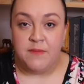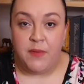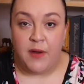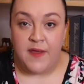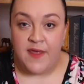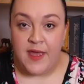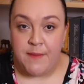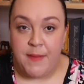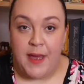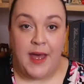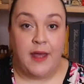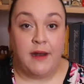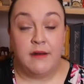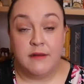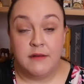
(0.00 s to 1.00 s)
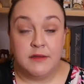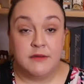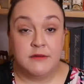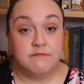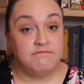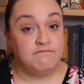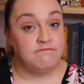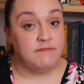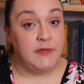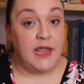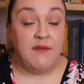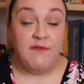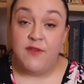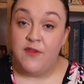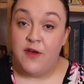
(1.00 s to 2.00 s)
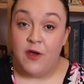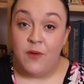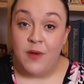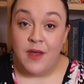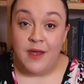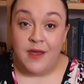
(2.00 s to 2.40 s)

by their man, even though